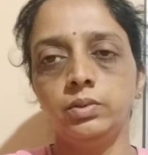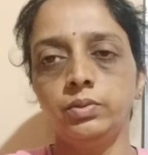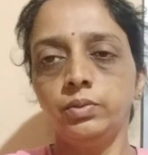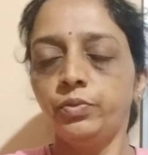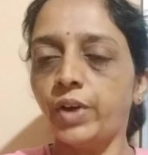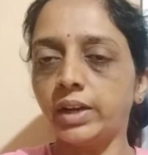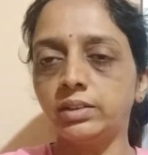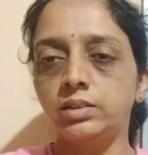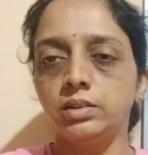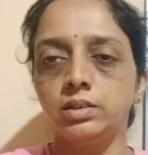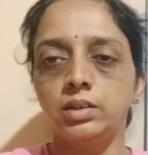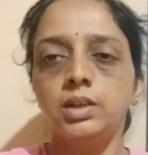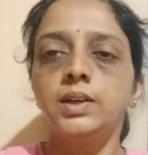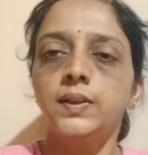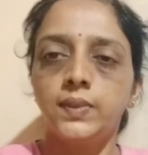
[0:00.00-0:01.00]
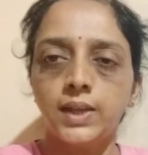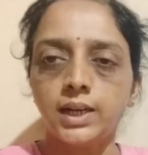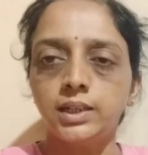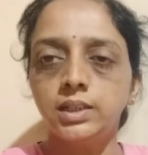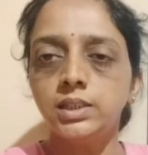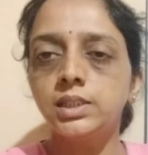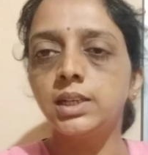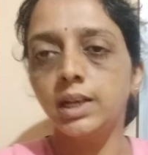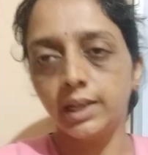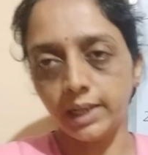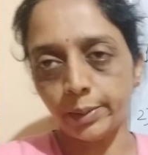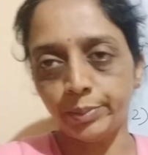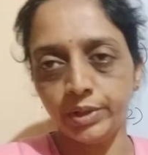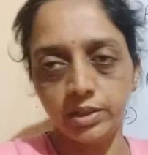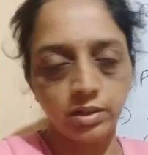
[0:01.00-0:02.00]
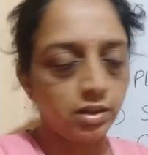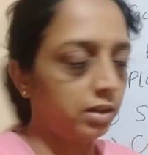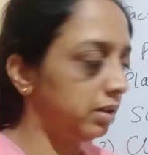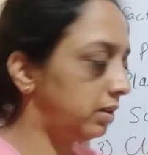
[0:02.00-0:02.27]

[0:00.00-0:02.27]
factor, that is capital.